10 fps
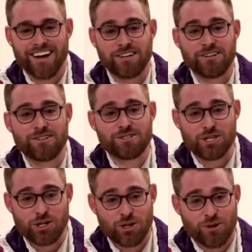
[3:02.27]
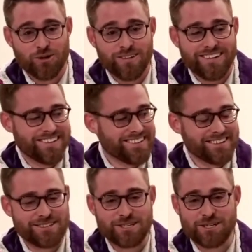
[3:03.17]
Uh, two,
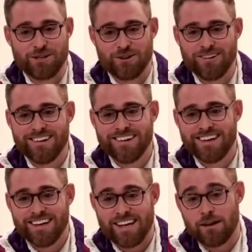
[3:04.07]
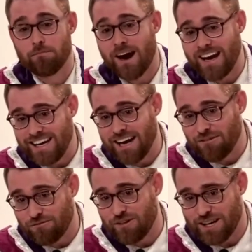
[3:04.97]
two, it might
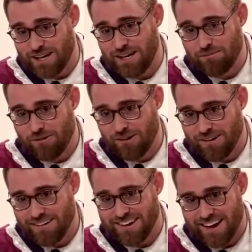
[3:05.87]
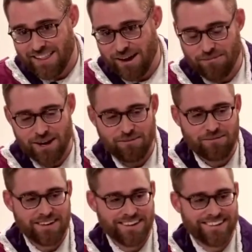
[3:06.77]
not fit anymore. Okay, that might
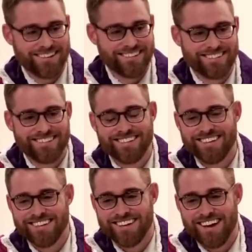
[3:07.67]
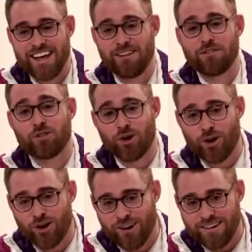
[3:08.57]
be. And
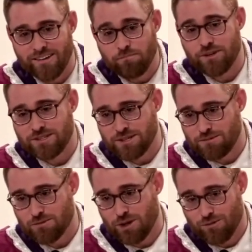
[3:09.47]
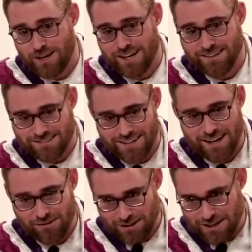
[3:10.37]
third, bishops wear rings, and
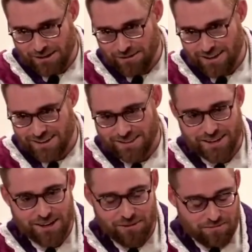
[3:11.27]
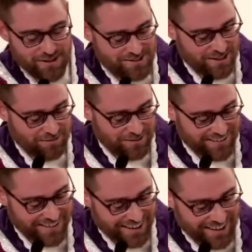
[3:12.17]
I don't want anybody to think I'm a bishop.
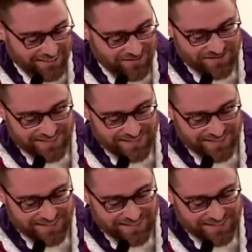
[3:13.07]
Okay.